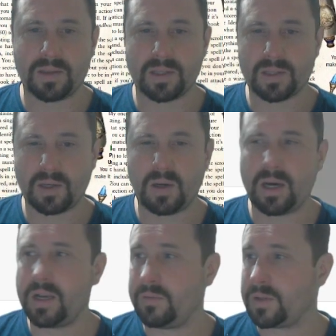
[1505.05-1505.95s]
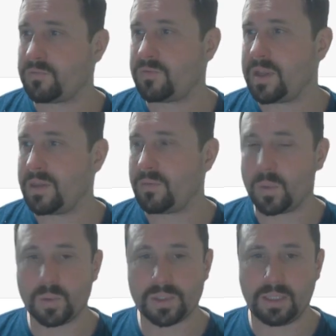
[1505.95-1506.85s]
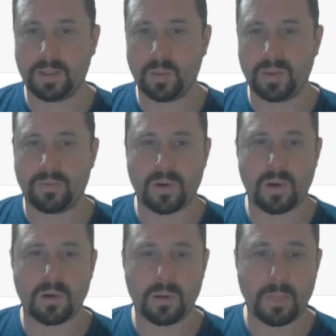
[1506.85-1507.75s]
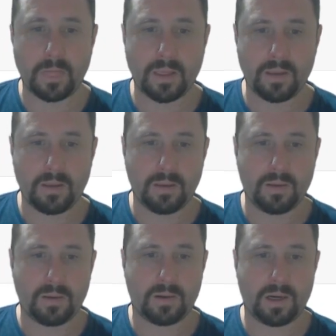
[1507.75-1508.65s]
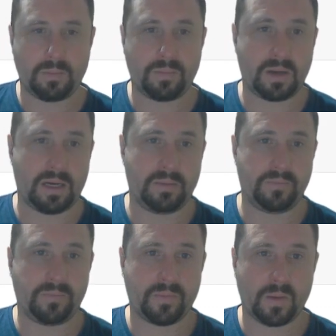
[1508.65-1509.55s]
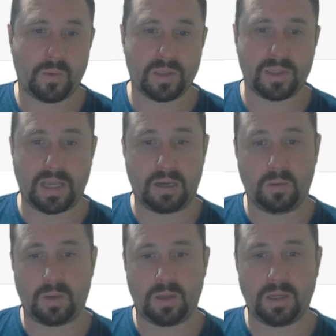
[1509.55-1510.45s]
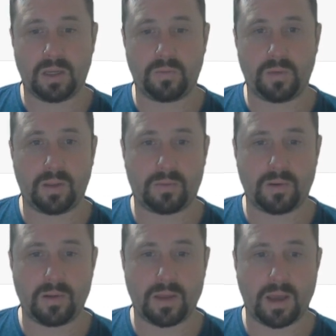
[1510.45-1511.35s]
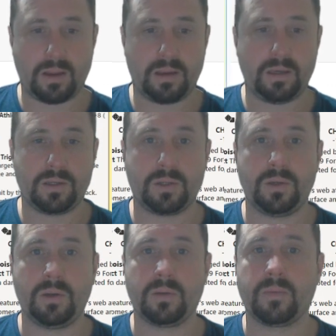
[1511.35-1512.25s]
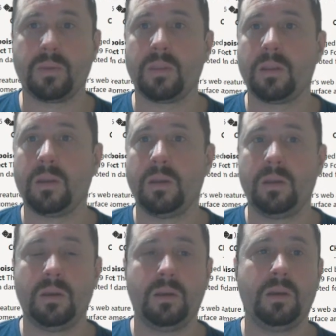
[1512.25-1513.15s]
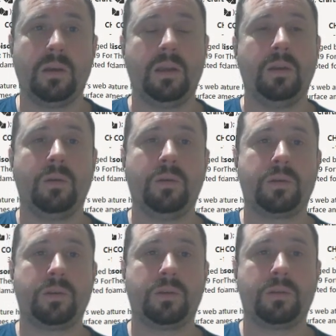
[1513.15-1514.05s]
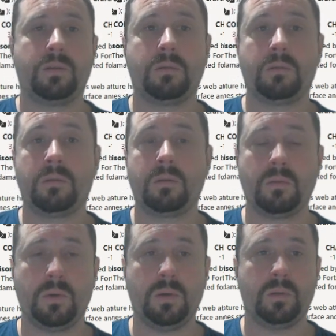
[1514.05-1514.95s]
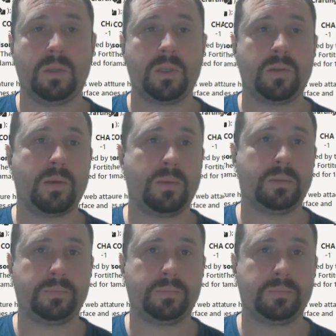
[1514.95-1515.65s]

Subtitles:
So it's read the rules a little bit wrong. Alright, but what does that look like if we throw that into a note? Oh, don't do that one.